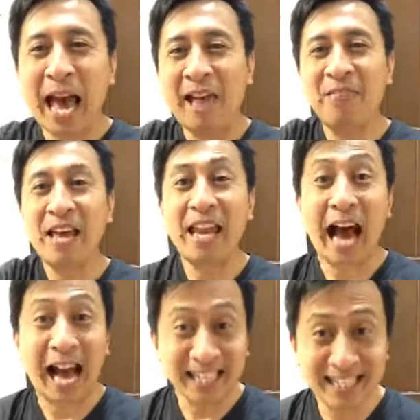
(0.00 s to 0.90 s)
And then
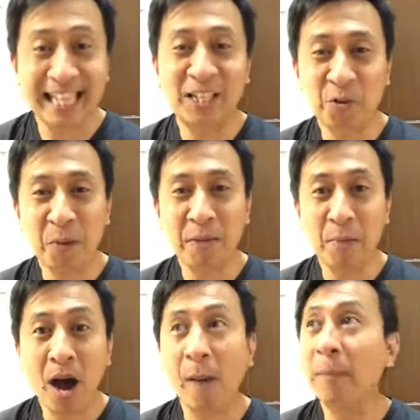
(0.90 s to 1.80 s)
I said to my
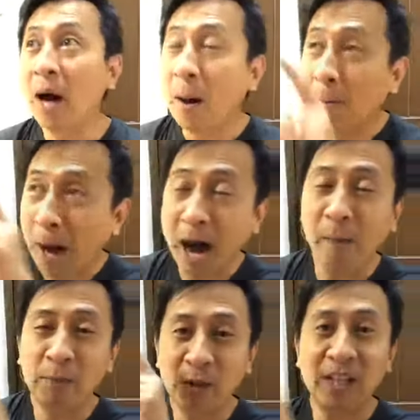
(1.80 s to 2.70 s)
mom,
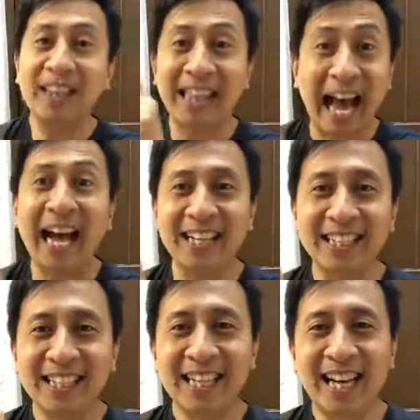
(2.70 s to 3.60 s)
"Mom, look at that."
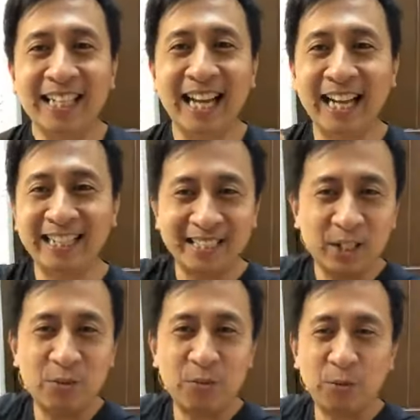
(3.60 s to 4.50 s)
And I, you
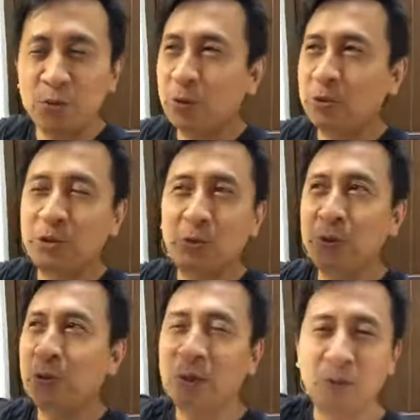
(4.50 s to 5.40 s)
know, those
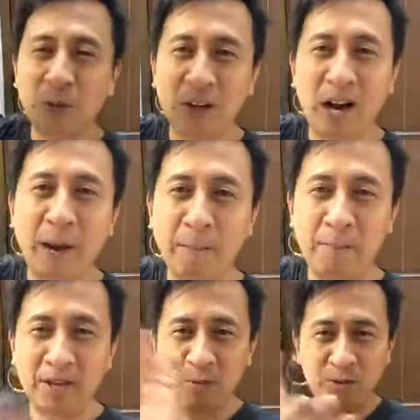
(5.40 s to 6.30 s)
shoes were
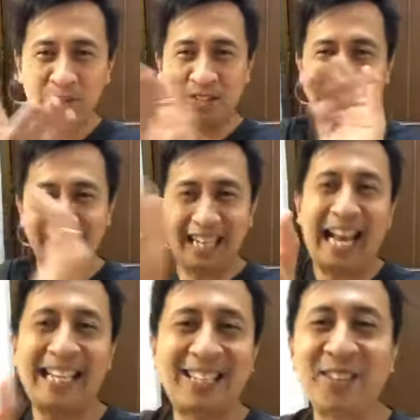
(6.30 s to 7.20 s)
up and there was this
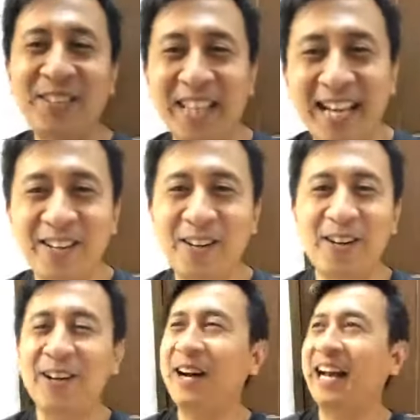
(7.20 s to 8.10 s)
glass
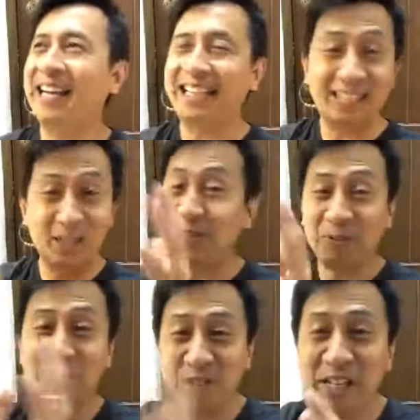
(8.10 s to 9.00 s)
container and it looked
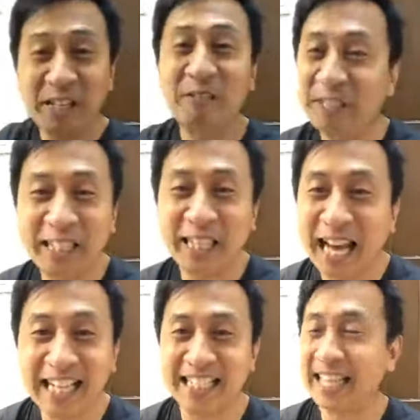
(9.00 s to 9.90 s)
really, really nice.